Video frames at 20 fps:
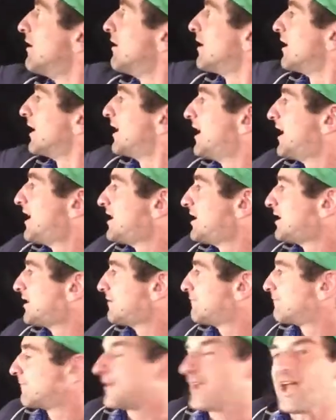kind
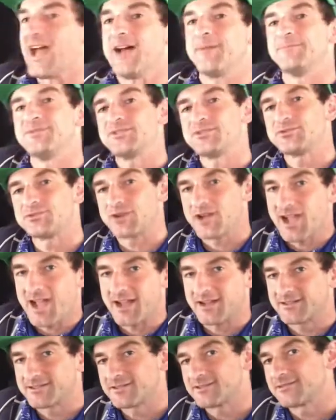of
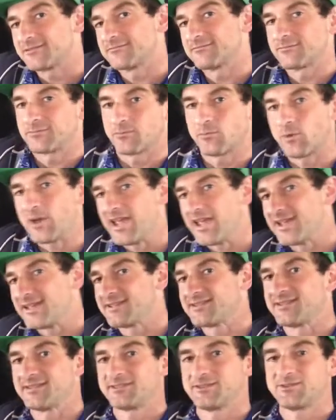abstract ways
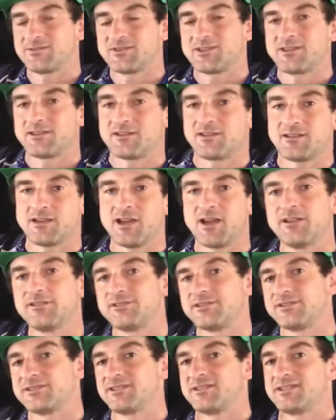that those
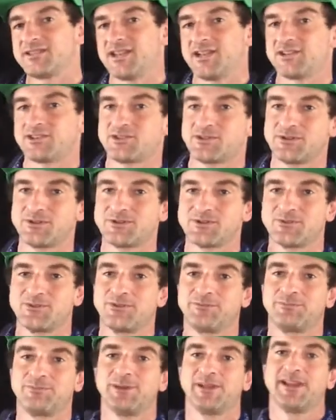colors and textures sort
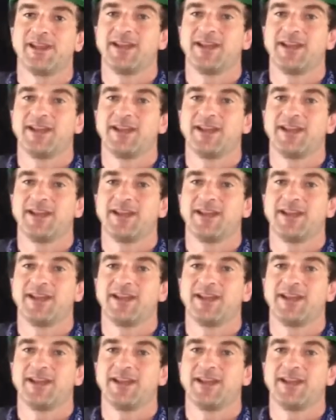of play